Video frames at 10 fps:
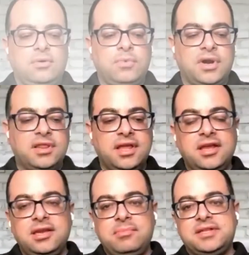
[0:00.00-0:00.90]
One of the
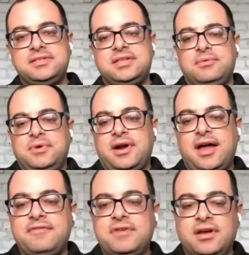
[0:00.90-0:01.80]
key debates that we are
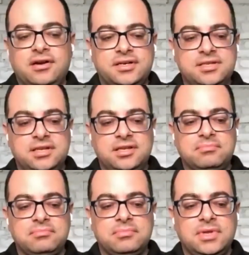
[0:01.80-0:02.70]
having on our
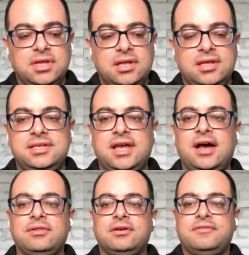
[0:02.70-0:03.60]
team is the
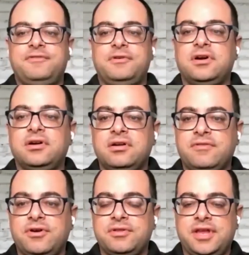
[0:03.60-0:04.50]
outlook for
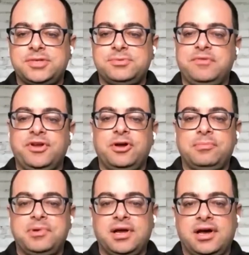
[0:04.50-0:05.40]
growth as we
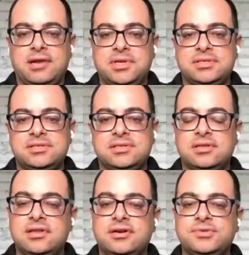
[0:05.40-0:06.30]
reopen economies.
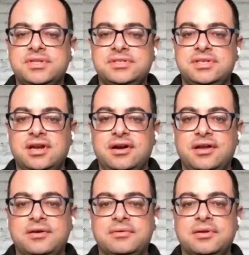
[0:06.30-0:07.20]
There is one
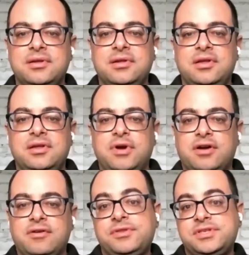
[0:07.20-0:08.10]
scenario where
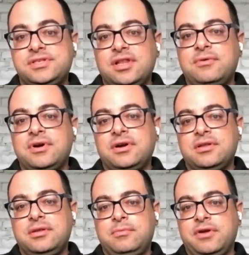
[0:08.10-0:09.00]
growth is slower,
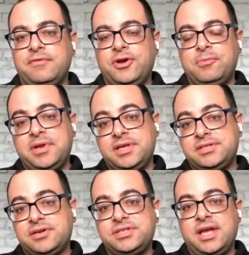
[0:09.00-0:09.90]
where
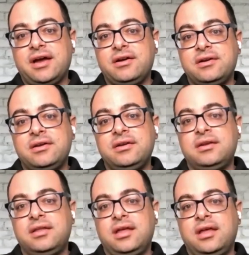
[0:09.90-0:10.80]
reopenings are staggered.
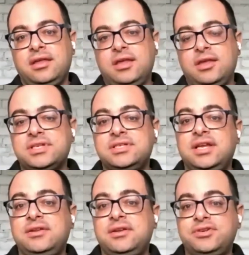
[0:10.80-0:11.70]
Yields
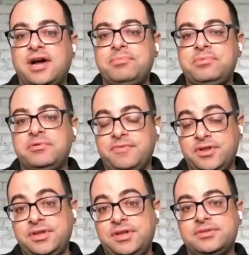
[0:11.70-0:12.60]
continue to drop,
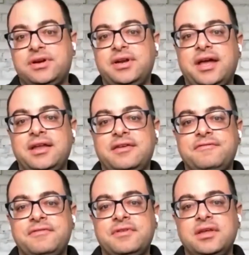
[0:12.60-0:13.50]
real yields are negative,